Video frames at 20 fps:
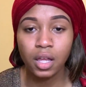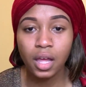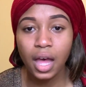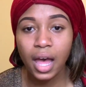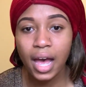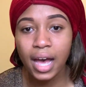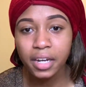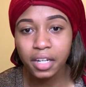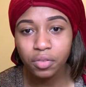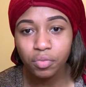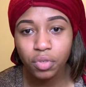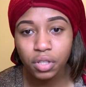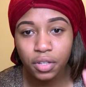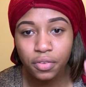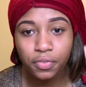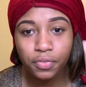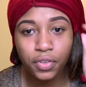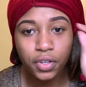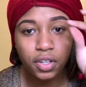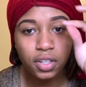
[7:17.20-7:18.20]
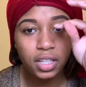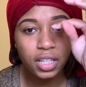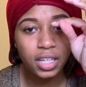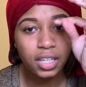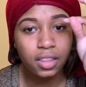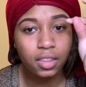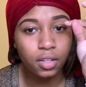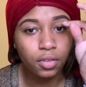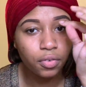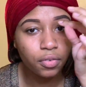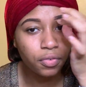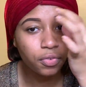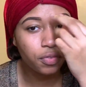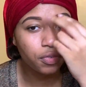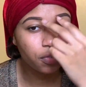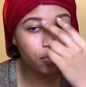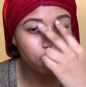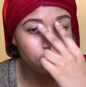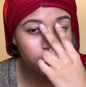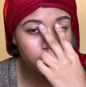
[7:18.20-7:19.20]
I didn't really fill in the
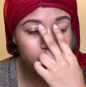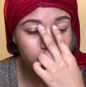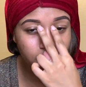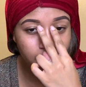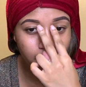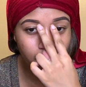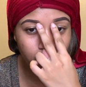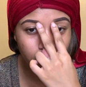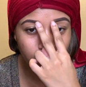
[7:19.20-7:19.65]
front like